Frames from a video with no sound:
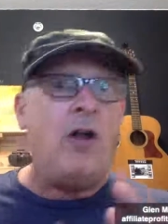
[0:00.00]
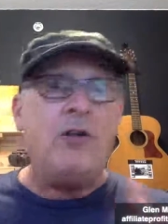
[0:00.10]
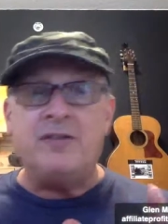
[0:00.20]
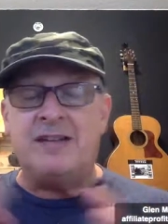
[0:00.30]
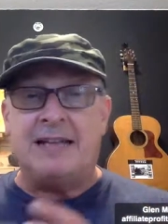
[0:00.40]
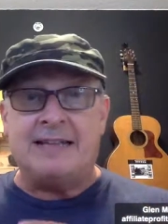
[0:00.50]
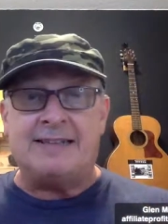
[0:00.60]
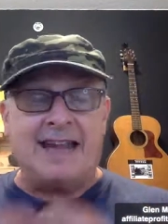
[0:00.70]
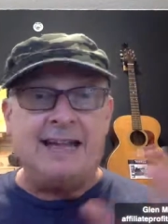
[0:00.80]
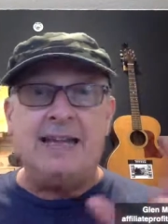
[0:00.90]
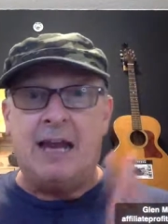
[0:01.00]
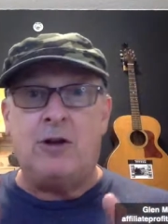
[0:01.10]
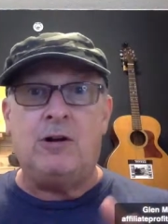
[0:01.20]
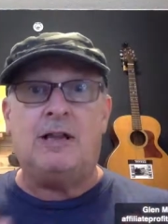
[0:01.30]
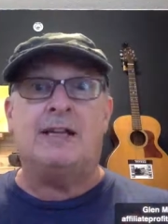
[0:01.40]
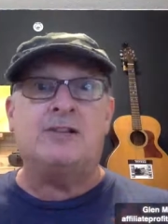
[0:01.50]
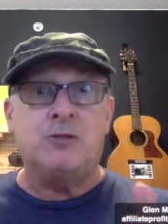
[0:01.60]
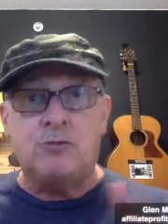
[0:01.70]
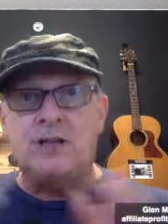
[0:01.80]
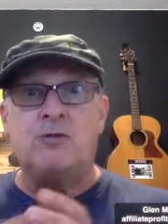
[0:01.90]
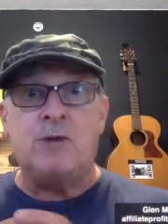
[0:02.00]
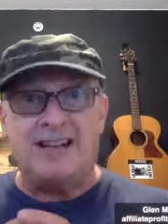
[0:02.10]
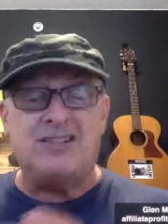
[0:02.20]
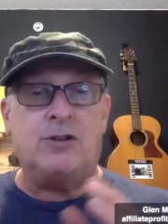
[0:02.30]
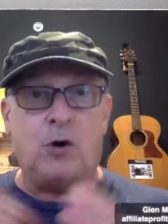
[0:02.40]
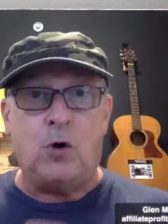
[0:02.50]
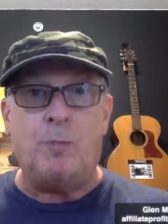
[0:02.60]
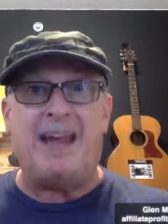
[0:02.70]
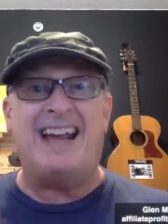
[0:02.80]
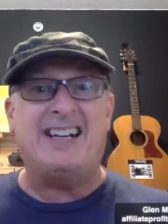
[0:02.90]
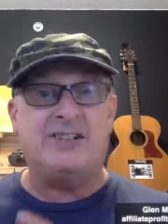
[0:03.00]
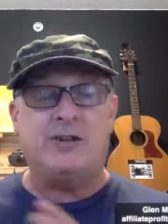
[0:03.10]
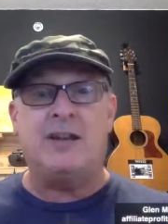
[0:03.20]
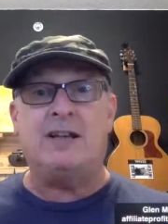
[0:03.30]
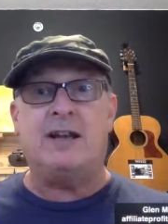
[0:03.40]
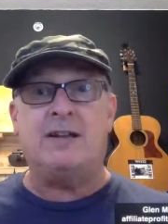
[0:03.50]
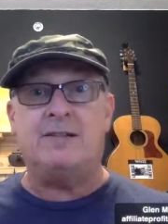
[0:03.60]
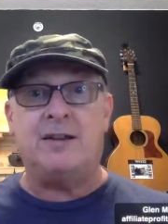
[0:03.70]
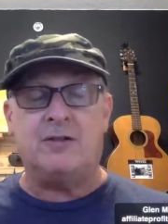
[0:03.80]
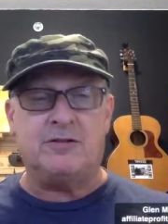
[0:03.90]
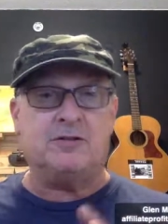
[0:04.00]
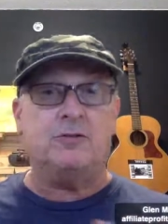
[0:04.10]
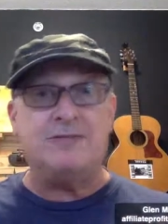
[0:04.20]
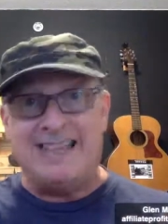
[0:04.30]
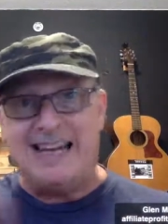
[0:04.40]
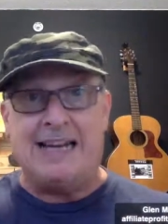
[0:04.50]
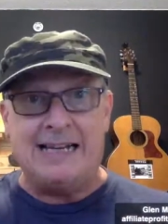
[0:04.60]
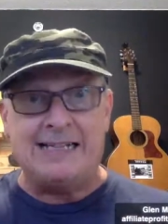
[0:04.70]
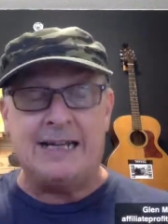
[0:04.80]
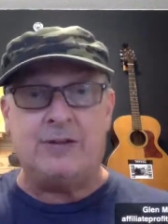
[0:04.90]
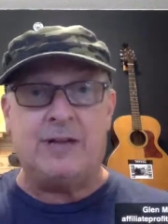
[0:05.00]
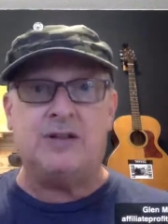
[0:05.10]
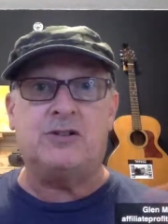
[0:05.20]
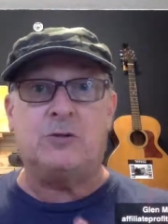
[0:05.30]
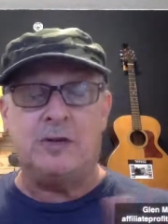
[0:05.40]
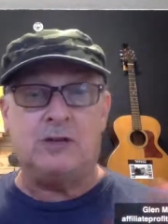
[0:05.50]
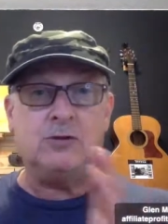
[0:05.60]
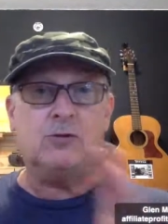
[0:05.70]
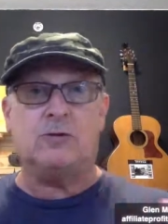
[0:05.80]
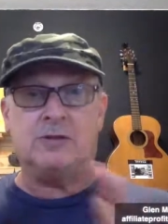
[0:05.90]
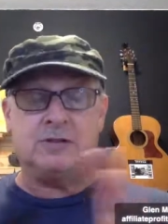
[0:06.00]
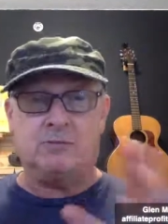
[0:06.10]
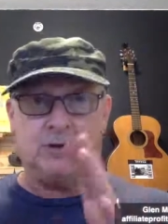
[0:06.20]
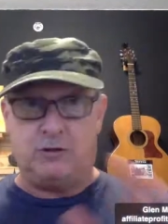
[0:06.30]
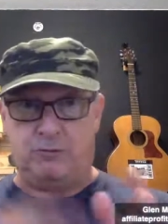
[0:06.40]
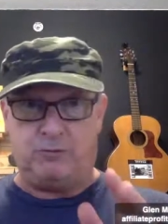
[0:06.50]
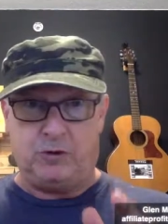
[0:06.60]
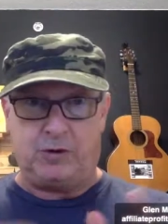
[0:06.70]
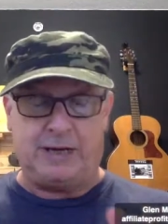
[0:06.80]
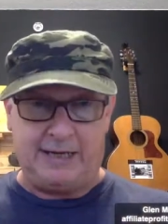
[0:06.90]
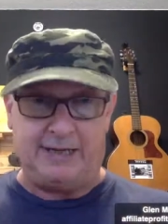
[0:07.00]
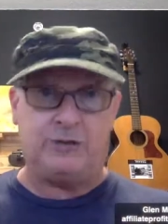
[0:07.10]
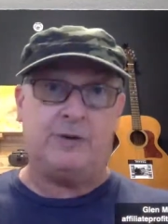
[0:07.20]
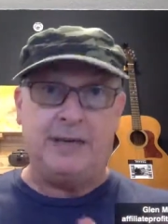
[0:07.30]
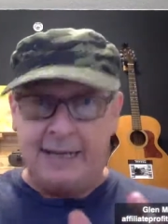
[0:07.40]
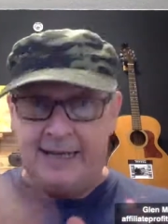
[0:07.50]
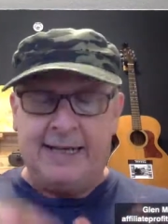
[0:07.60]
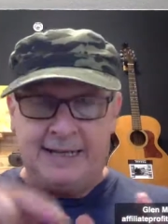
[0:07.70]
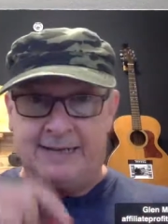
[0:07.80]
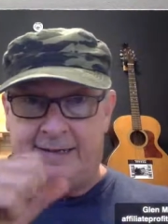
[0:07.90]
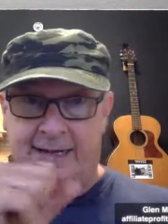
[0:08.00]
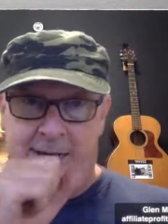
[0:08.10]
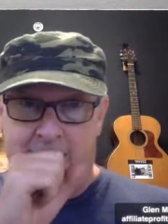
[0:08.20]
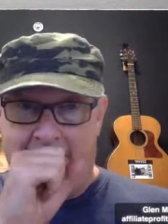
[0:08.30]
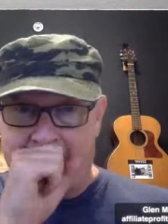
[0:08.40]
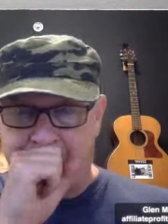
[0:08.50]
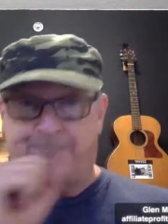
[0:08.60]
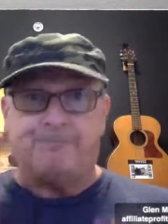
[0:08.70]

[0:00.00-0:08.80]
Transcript: those links, any error links, you redirect to the home page so that there's no dead links out there. So when Google's, when they're clicking to it, it's clicking back,